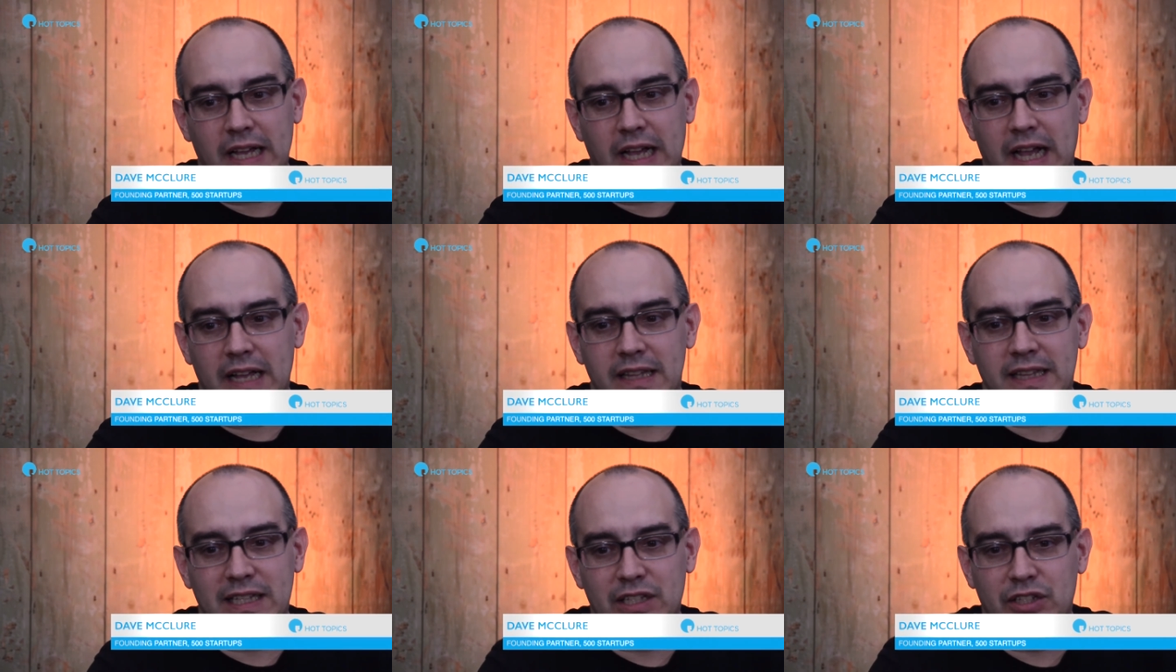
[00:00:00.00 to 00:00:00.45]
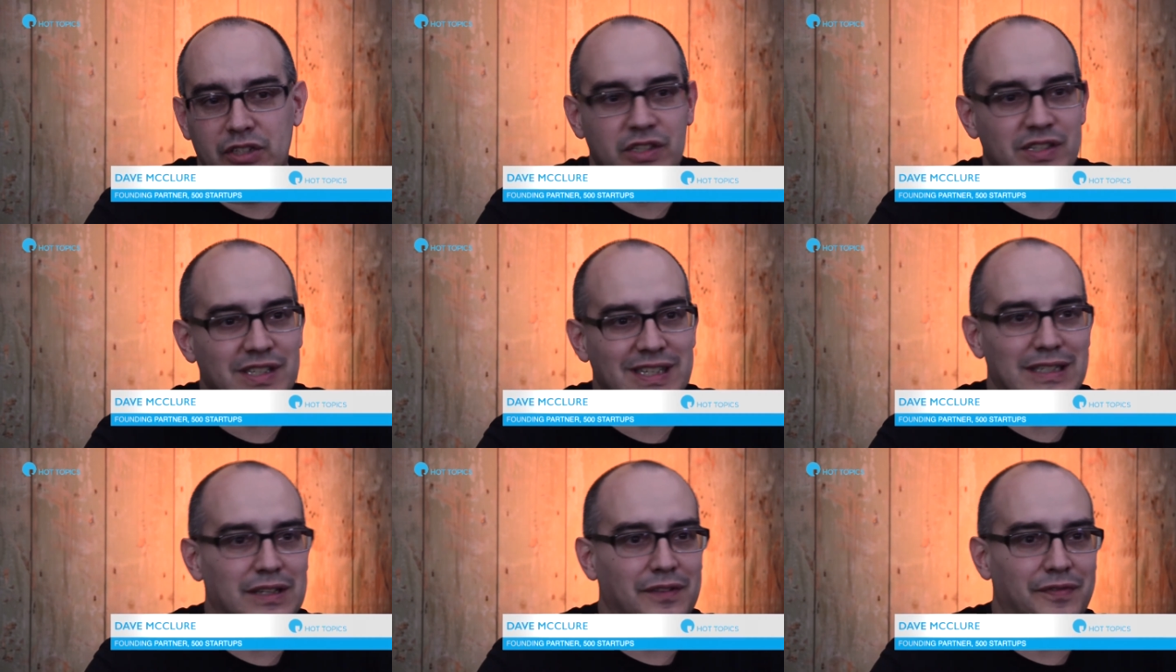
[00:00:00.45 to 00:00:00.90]
I think you
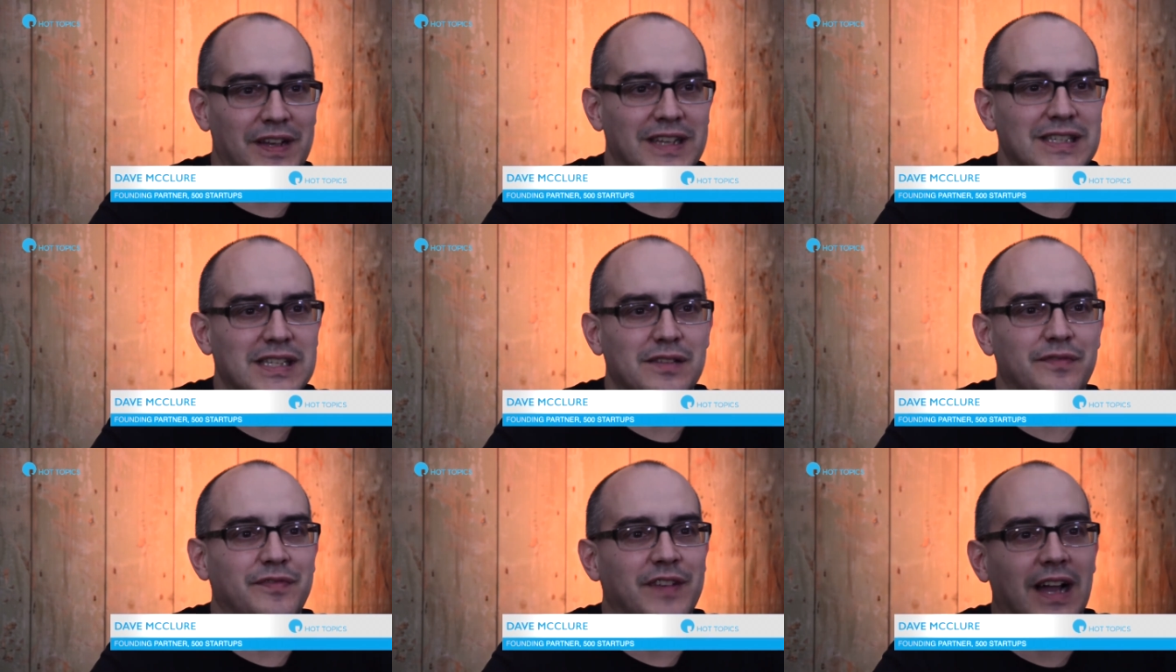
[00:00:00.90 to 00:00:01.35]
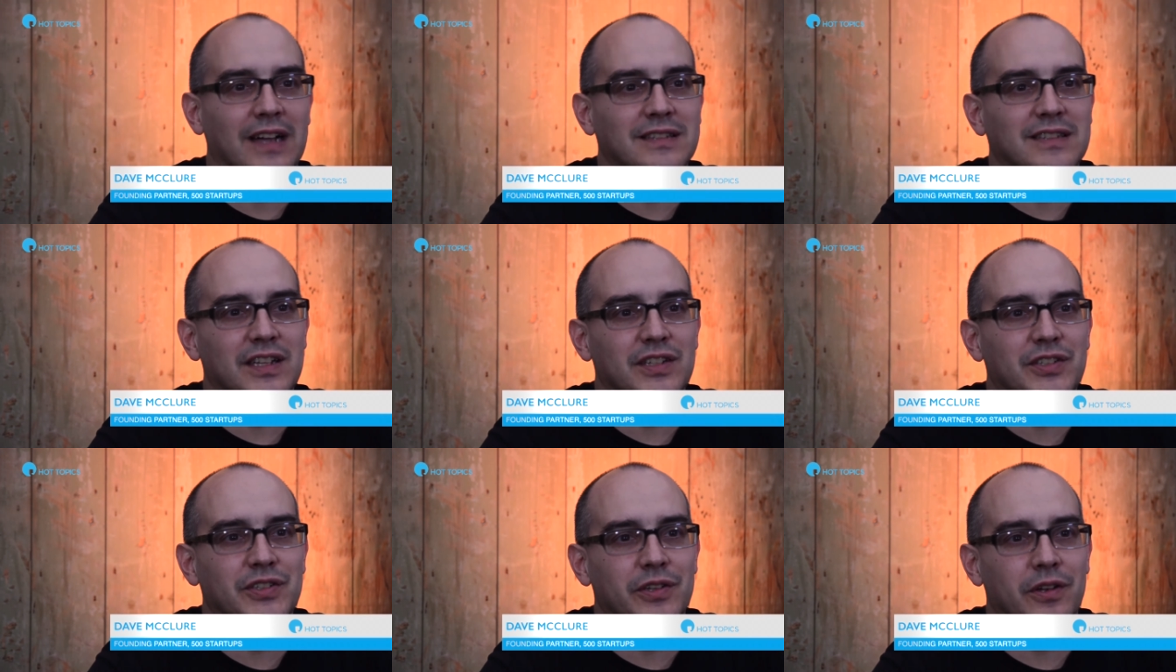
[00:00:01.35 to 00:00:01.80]
just need to face the
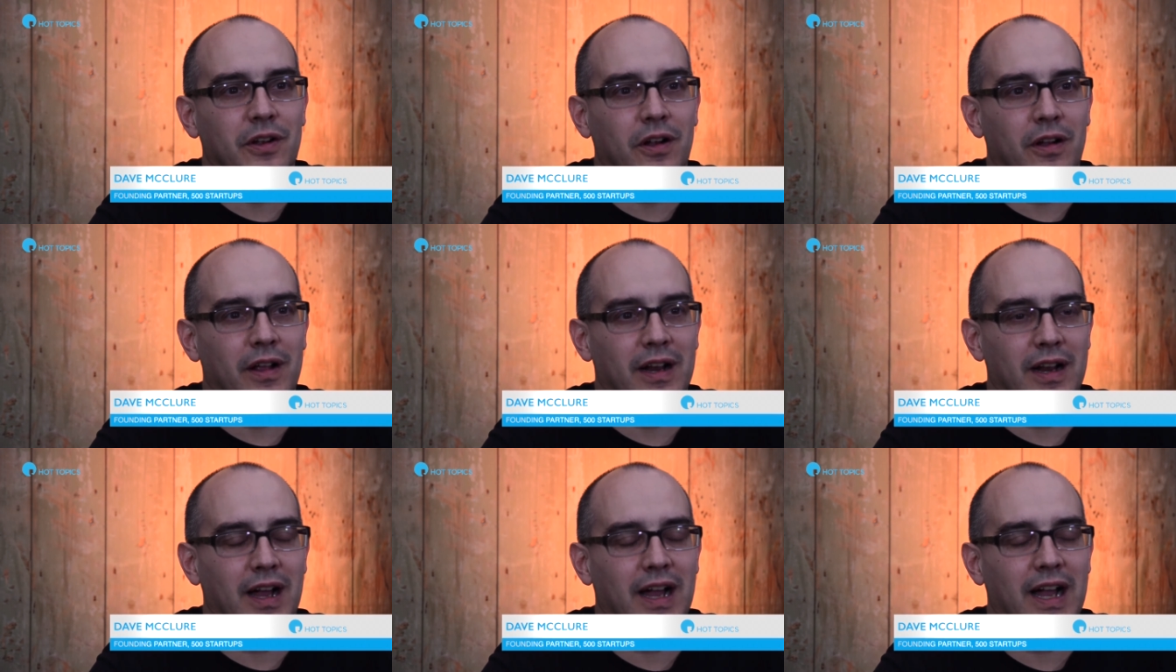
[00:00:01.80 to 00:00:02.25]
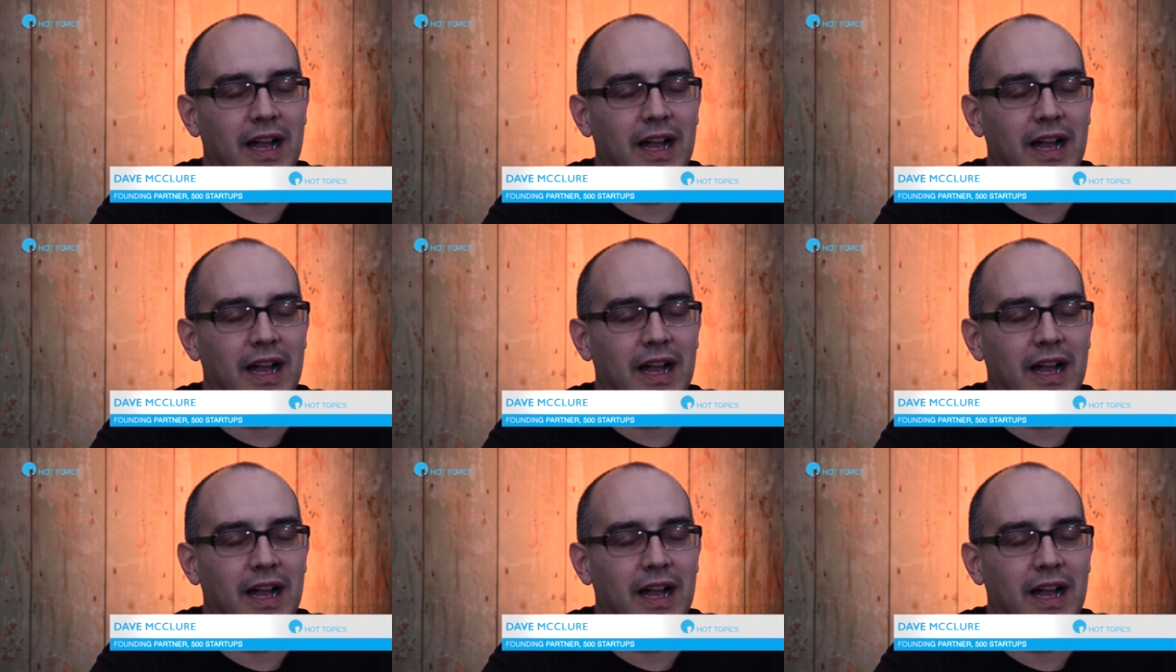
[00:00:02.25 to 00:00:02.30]
fact that you're in a